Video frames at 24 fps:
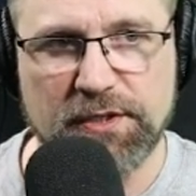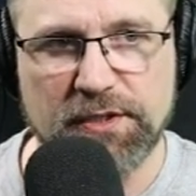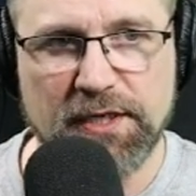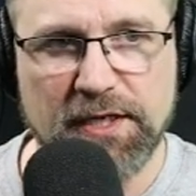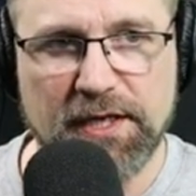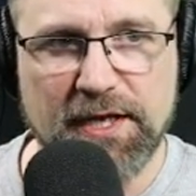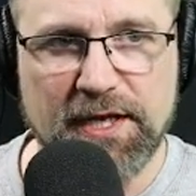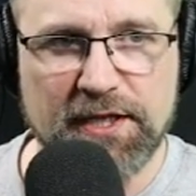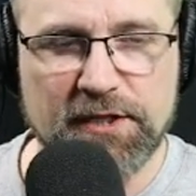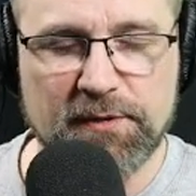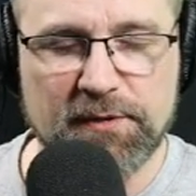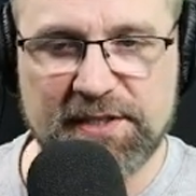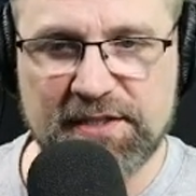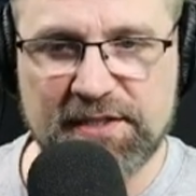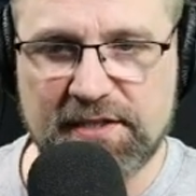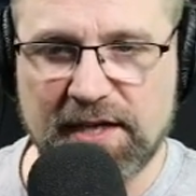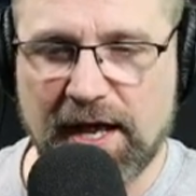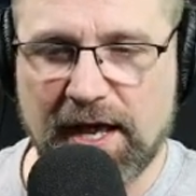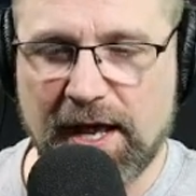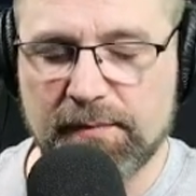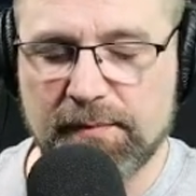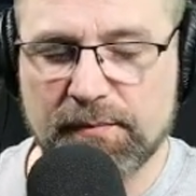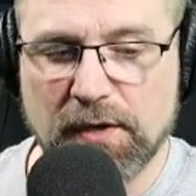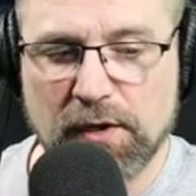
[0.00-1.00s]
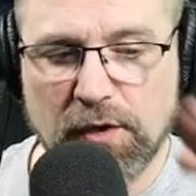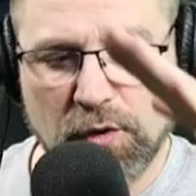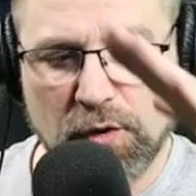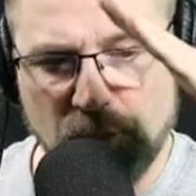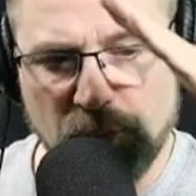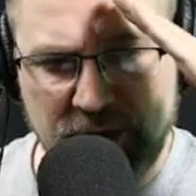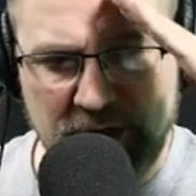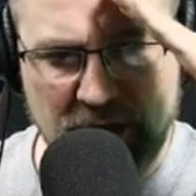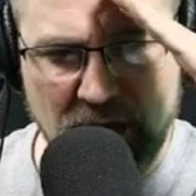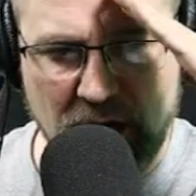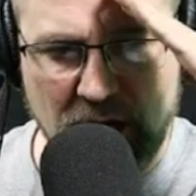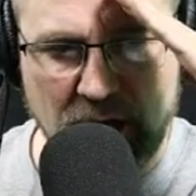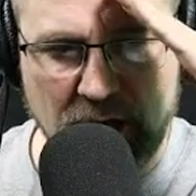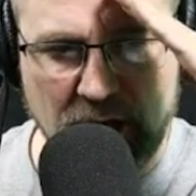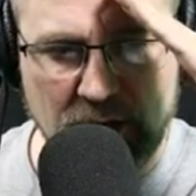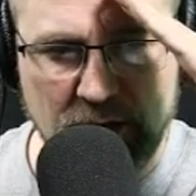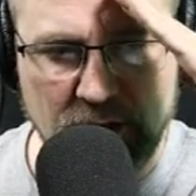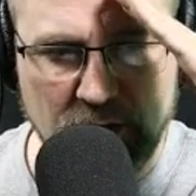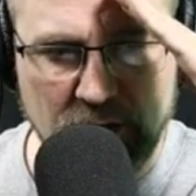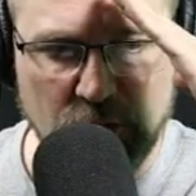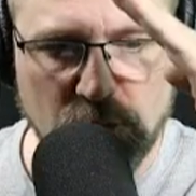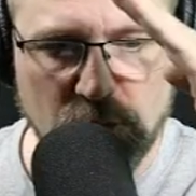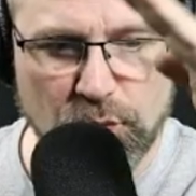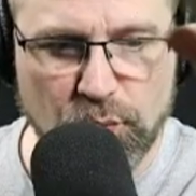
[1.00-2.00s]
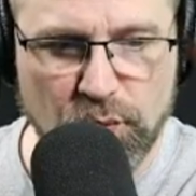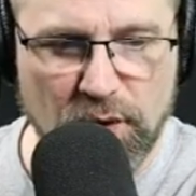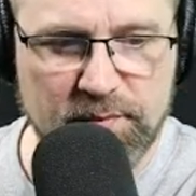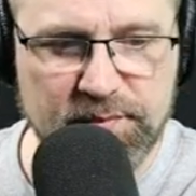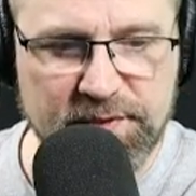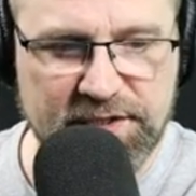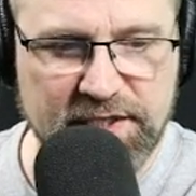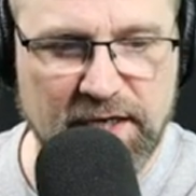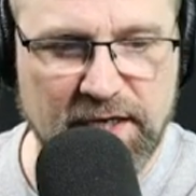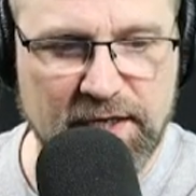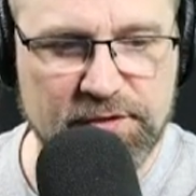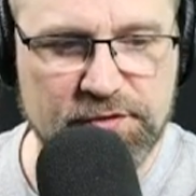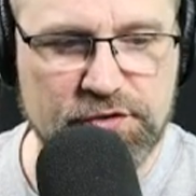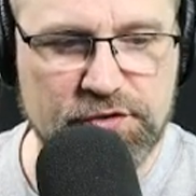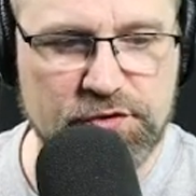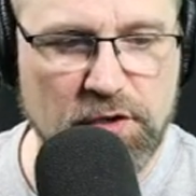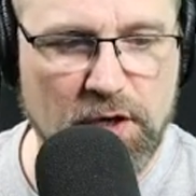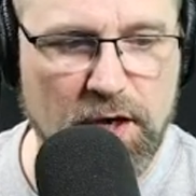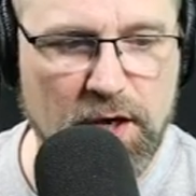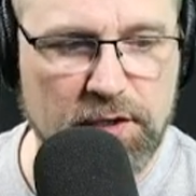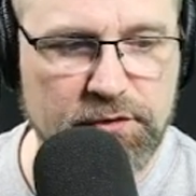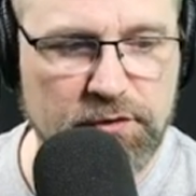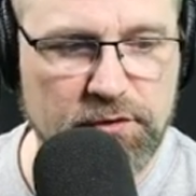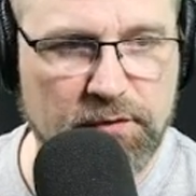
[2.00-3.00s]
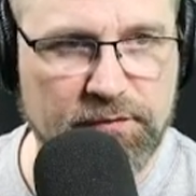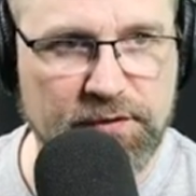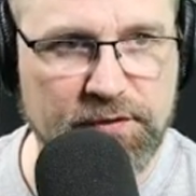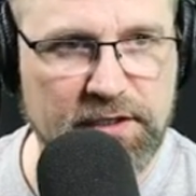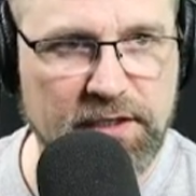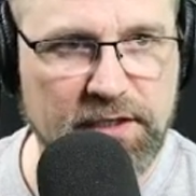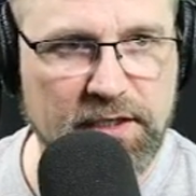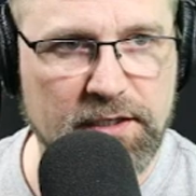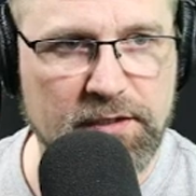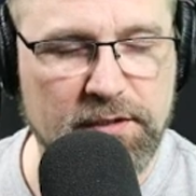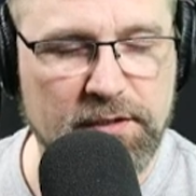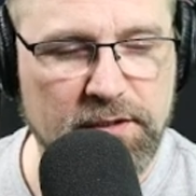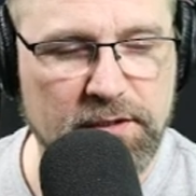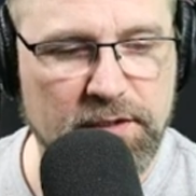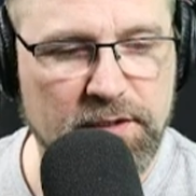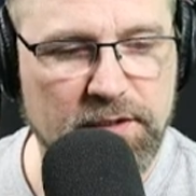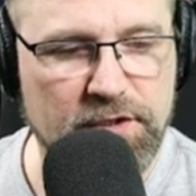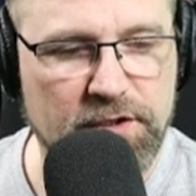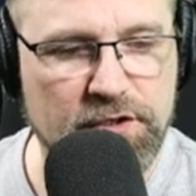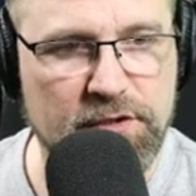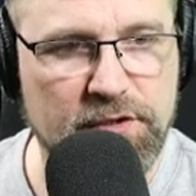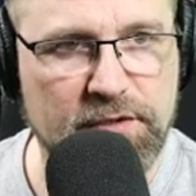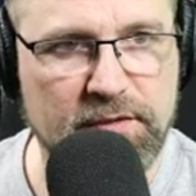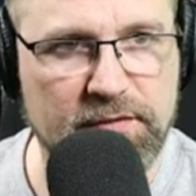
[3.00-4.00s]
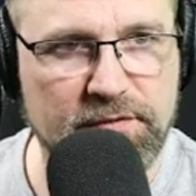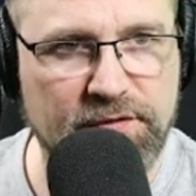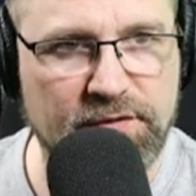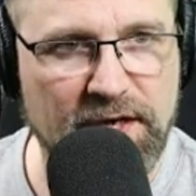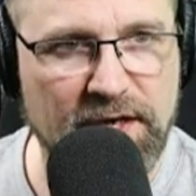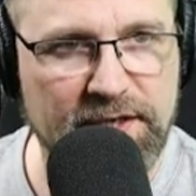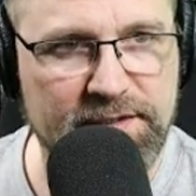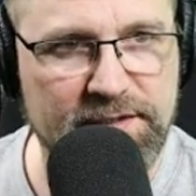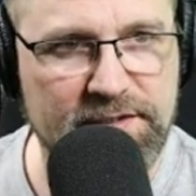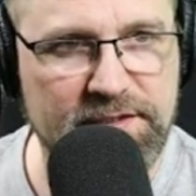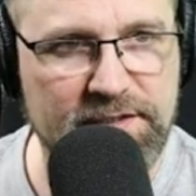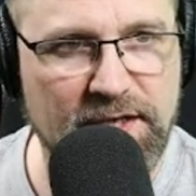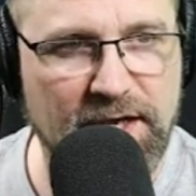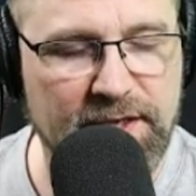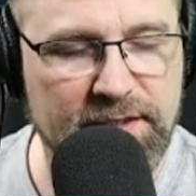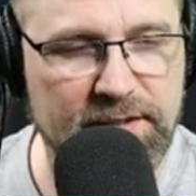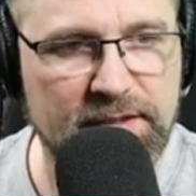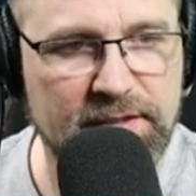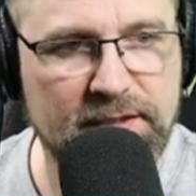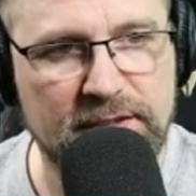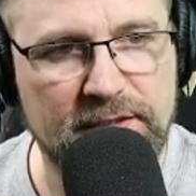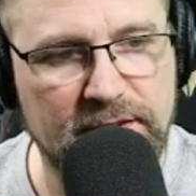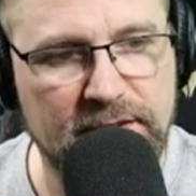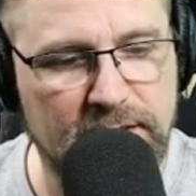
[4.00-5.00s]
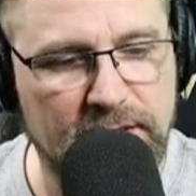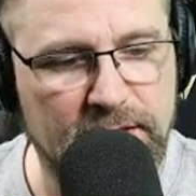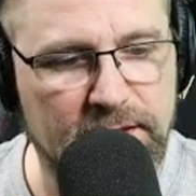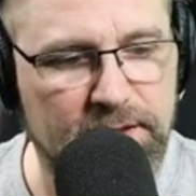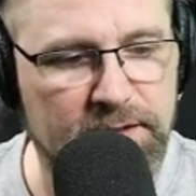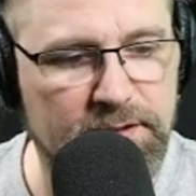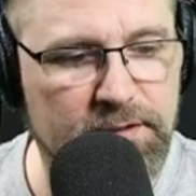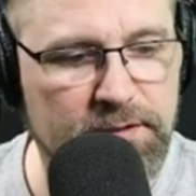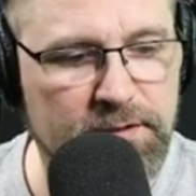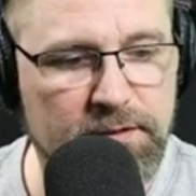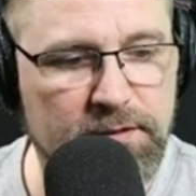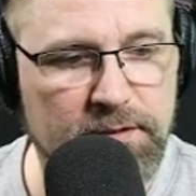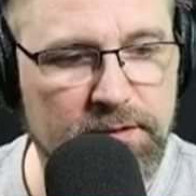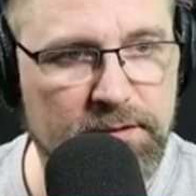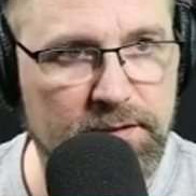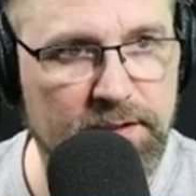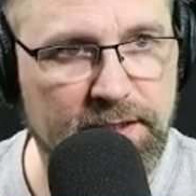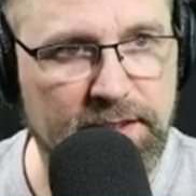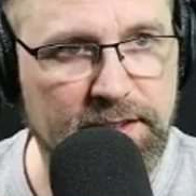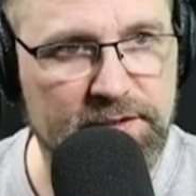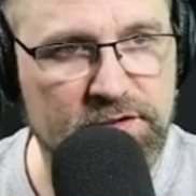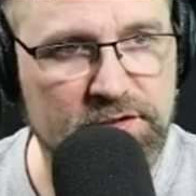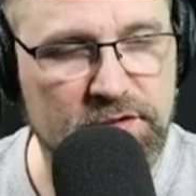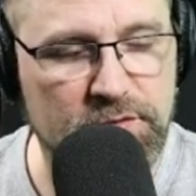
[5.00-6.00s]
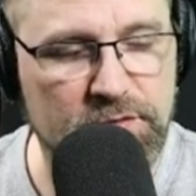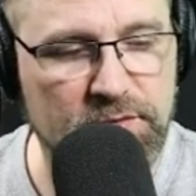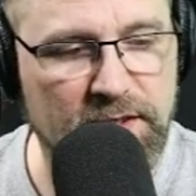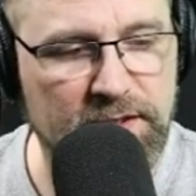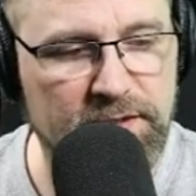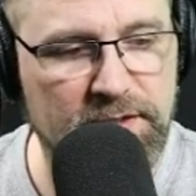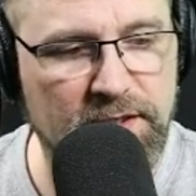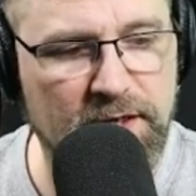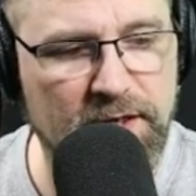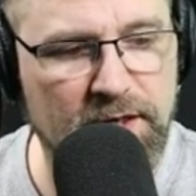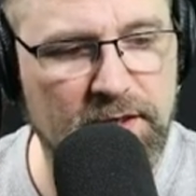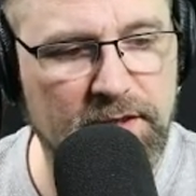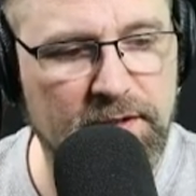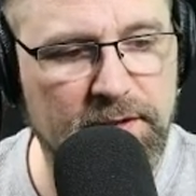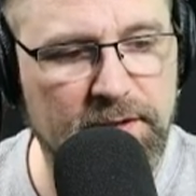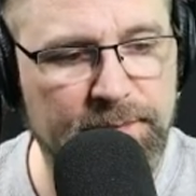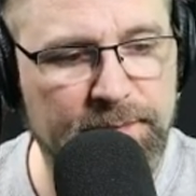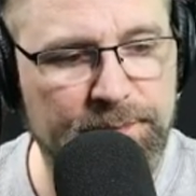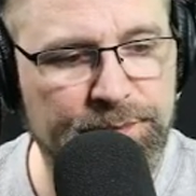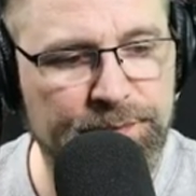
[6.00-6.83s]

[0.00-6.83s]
In the meantime, we are 1 battalion strong. Don't forget, you can find us hiding in, I guess it's right there.